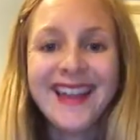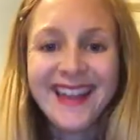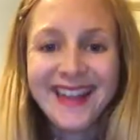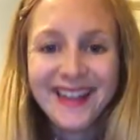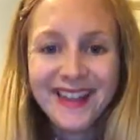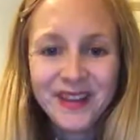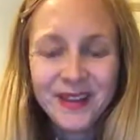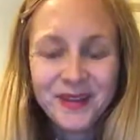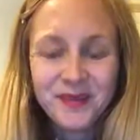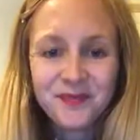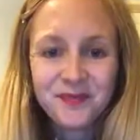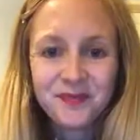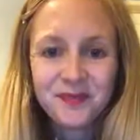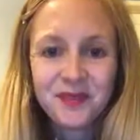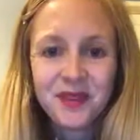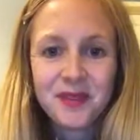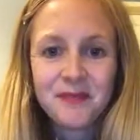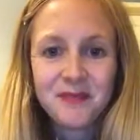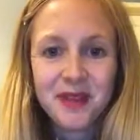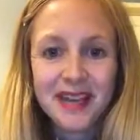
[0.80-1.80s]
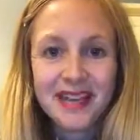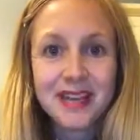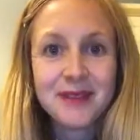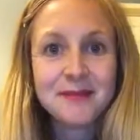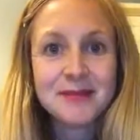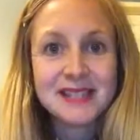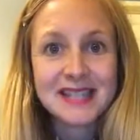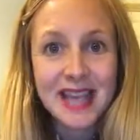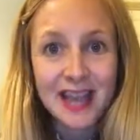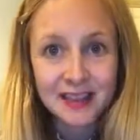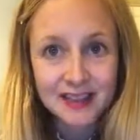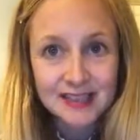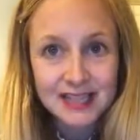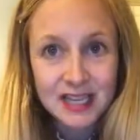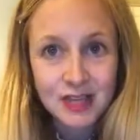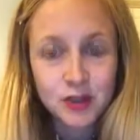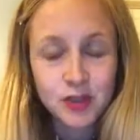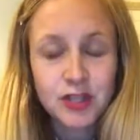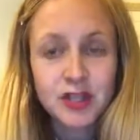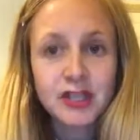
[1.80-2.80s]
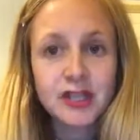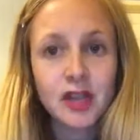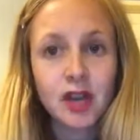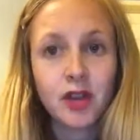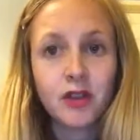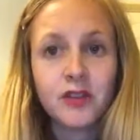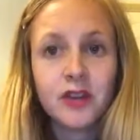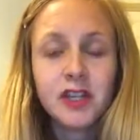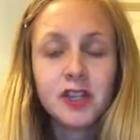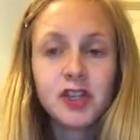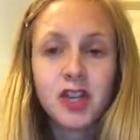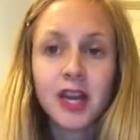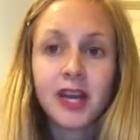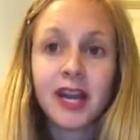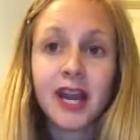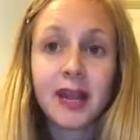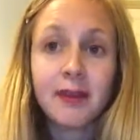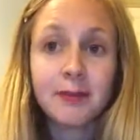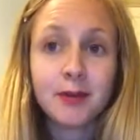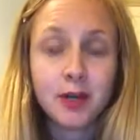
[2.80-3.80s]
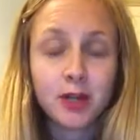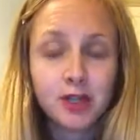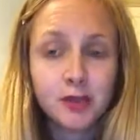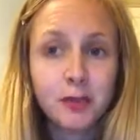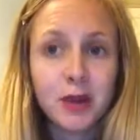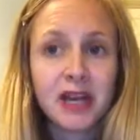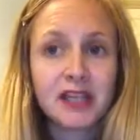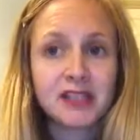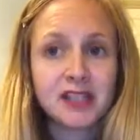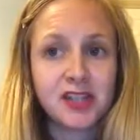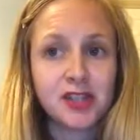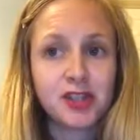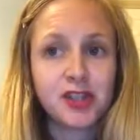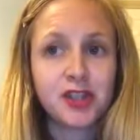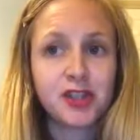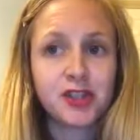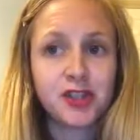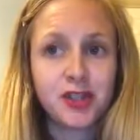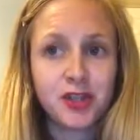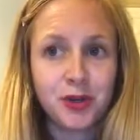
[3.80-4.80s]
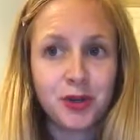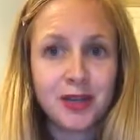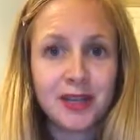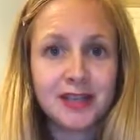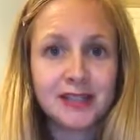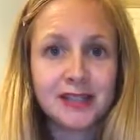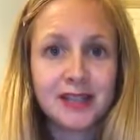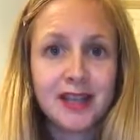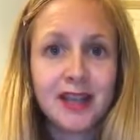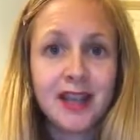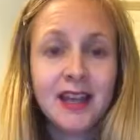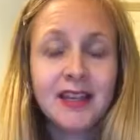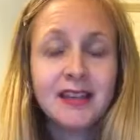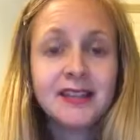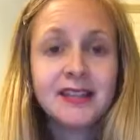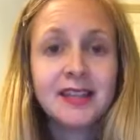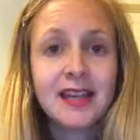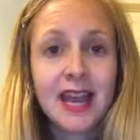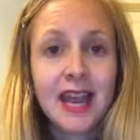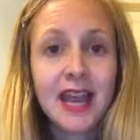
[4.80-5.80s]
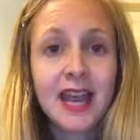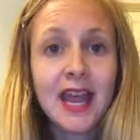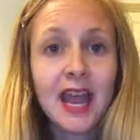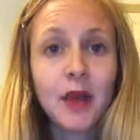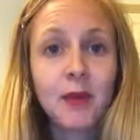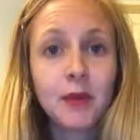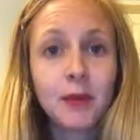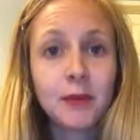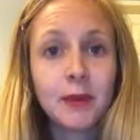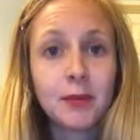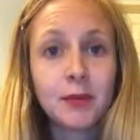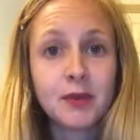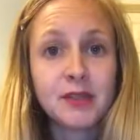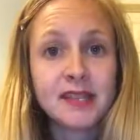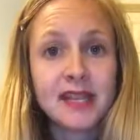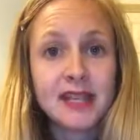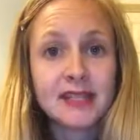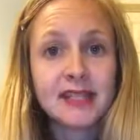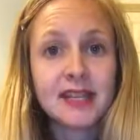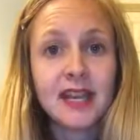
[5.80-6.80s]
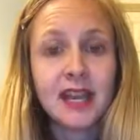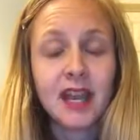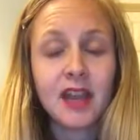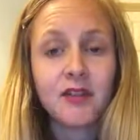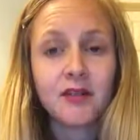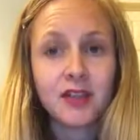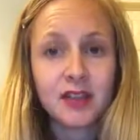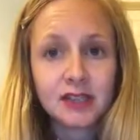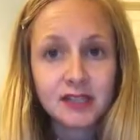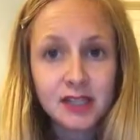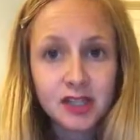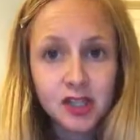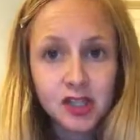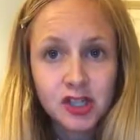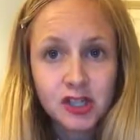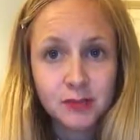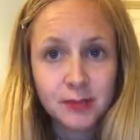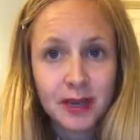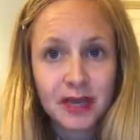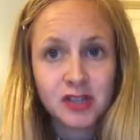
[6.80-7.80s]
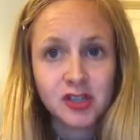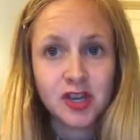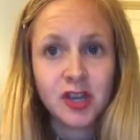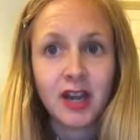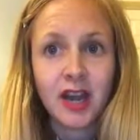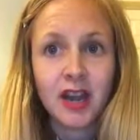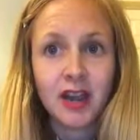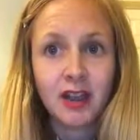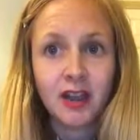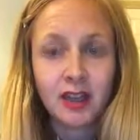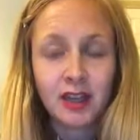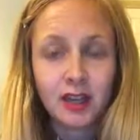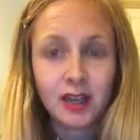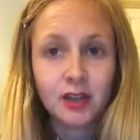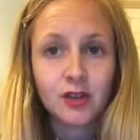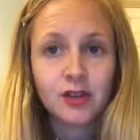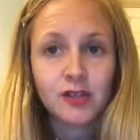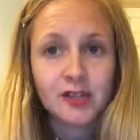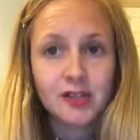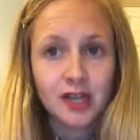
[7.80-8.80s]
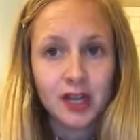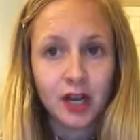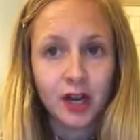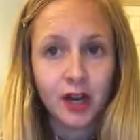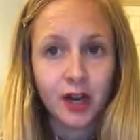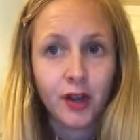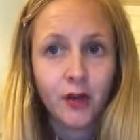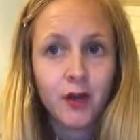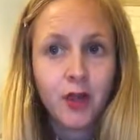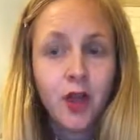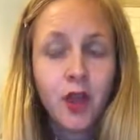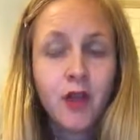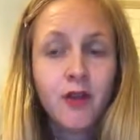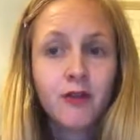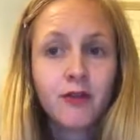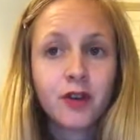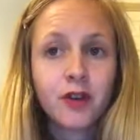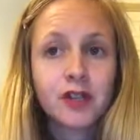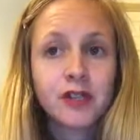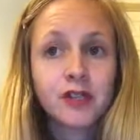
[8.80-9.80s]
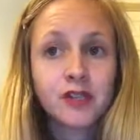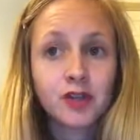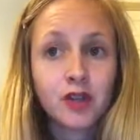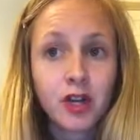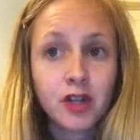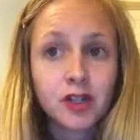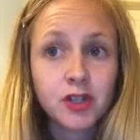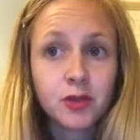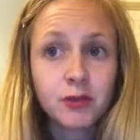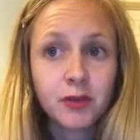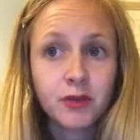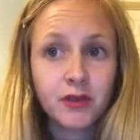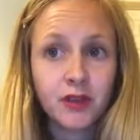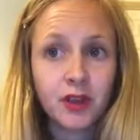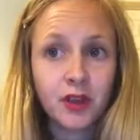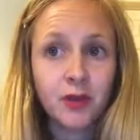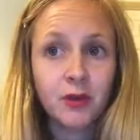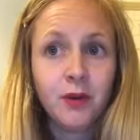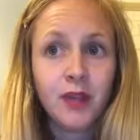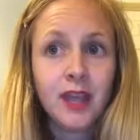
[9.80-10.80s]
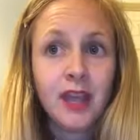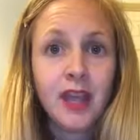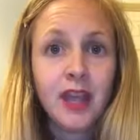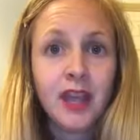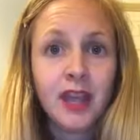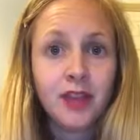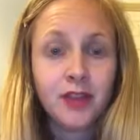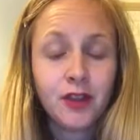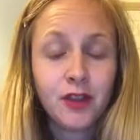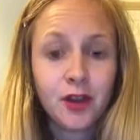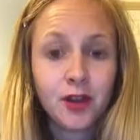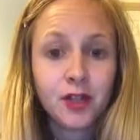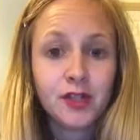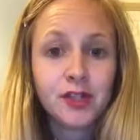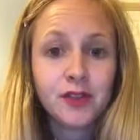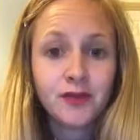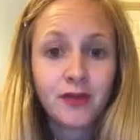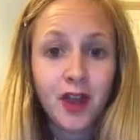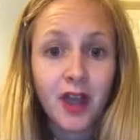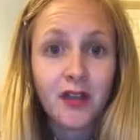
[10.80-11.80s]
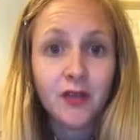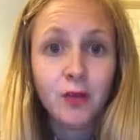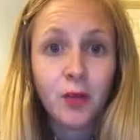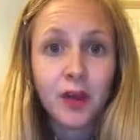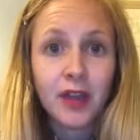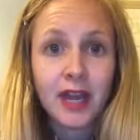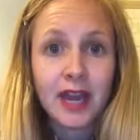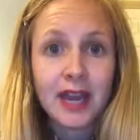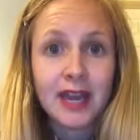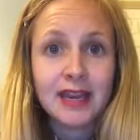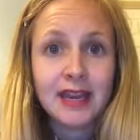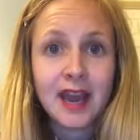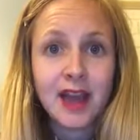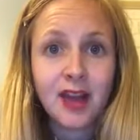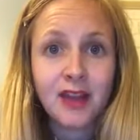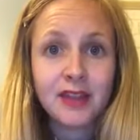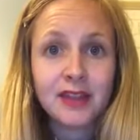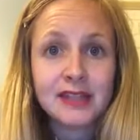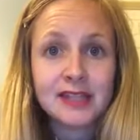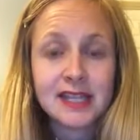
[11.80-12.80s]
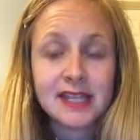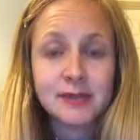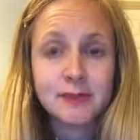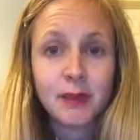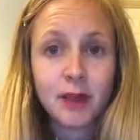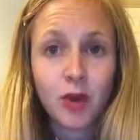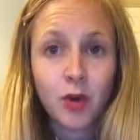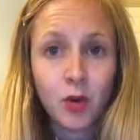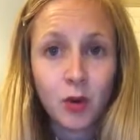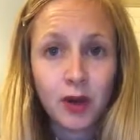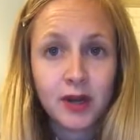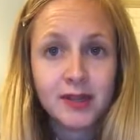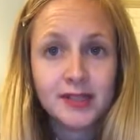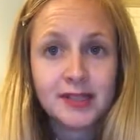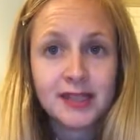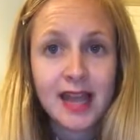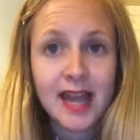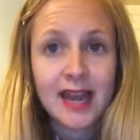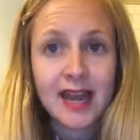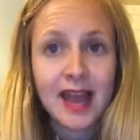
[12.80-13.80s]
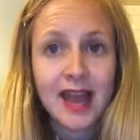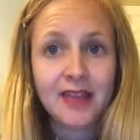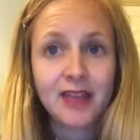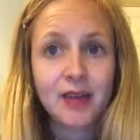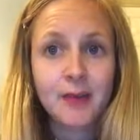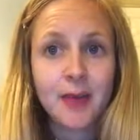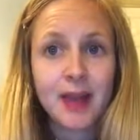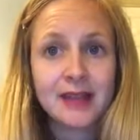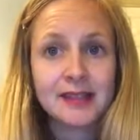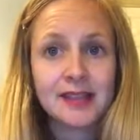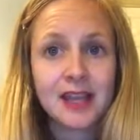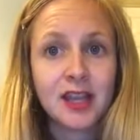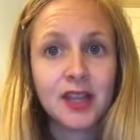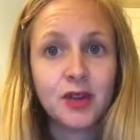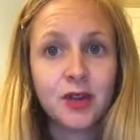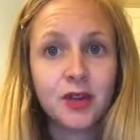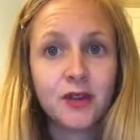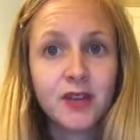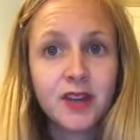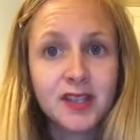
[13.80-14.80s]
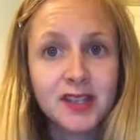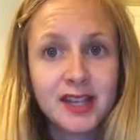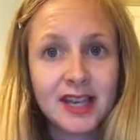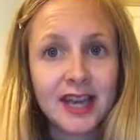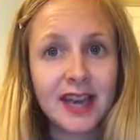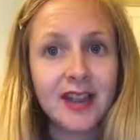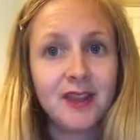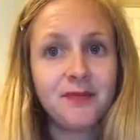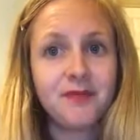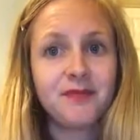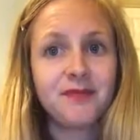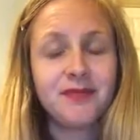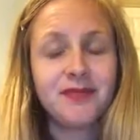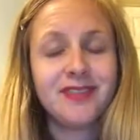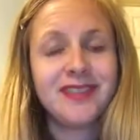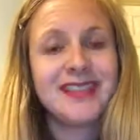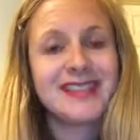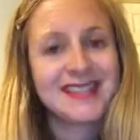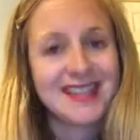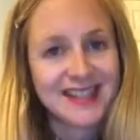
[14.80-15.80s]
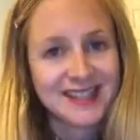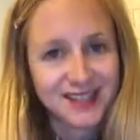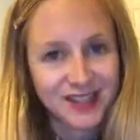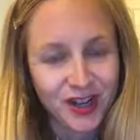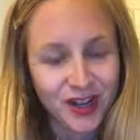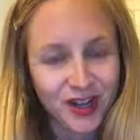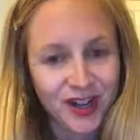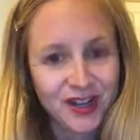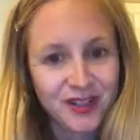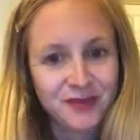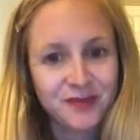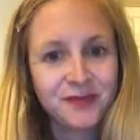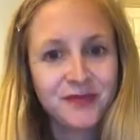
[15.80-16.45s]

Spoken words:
Hello, my name is Alexandra Nedeljkovich and I am a nurse practitioner student. Today I will be presenting a fictitious patient and clinical scenario for instructor review in the NURS518 health assessment course at Athabasca University. Let's get started.